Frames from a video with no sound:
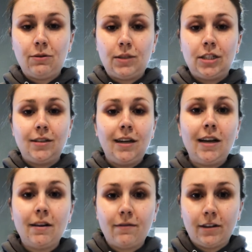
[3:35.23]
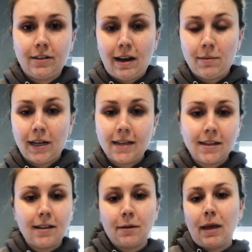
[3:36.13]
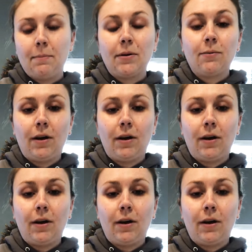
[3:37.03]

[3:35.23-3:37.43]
which is needed for stabilizing their paper